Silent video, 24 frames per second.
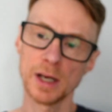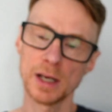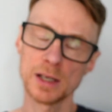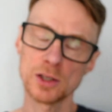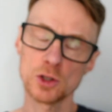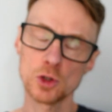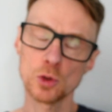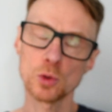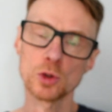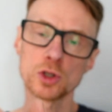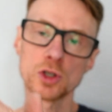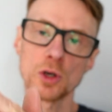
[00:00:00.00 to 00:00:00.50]

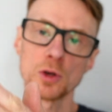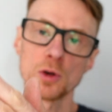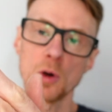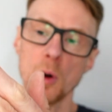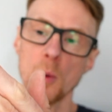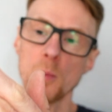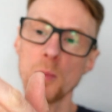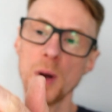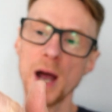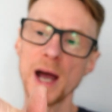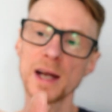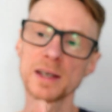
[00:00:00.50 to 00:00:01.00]
It's also
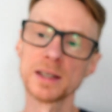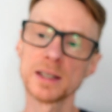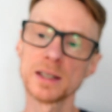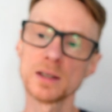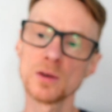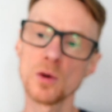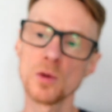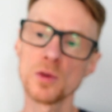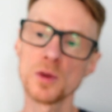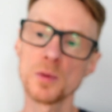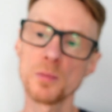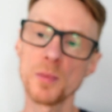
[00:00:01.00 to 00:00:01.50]
got patterning
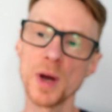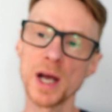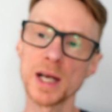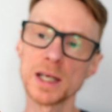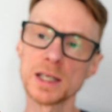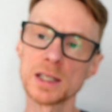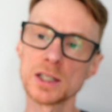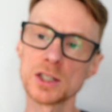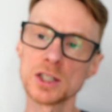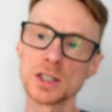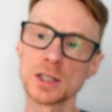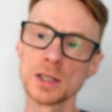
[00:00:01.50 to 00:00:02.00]
on the
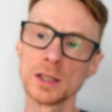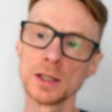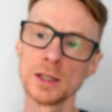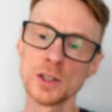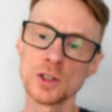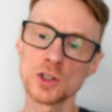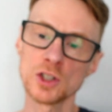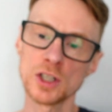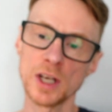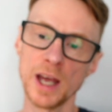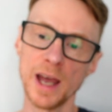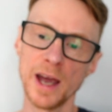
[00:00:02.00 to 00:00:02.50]
base
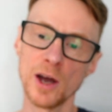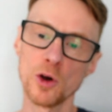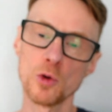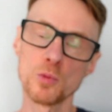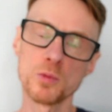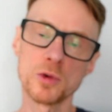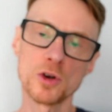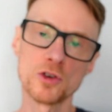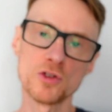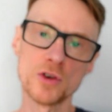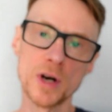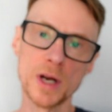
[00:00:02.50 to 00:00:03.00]
to
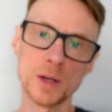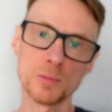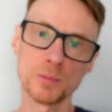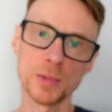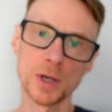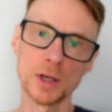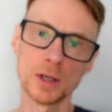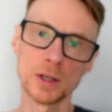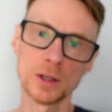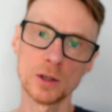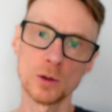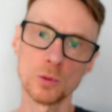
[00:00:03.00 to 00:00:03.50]
help grip
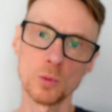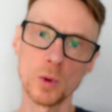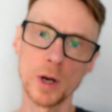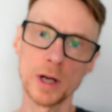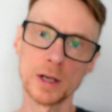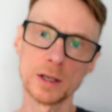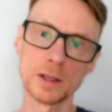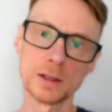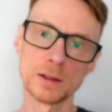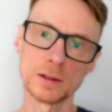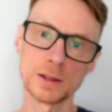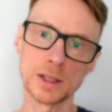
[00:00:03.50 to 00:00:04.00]

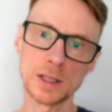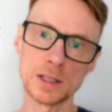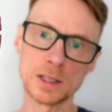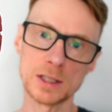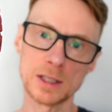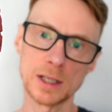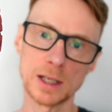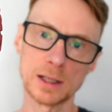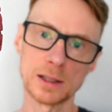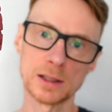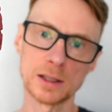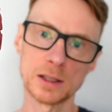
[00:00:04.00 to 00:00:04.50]
when things
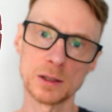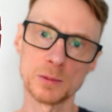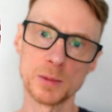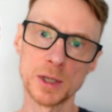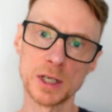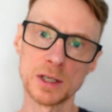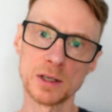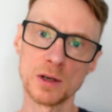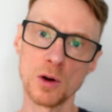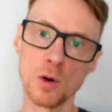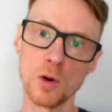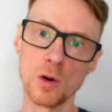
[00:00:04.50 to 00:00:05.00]
get a little bit
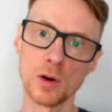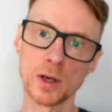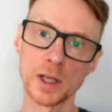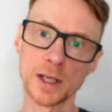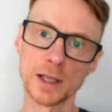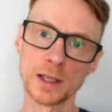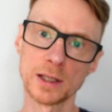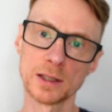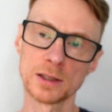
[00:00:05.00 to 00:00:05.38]
gnarly,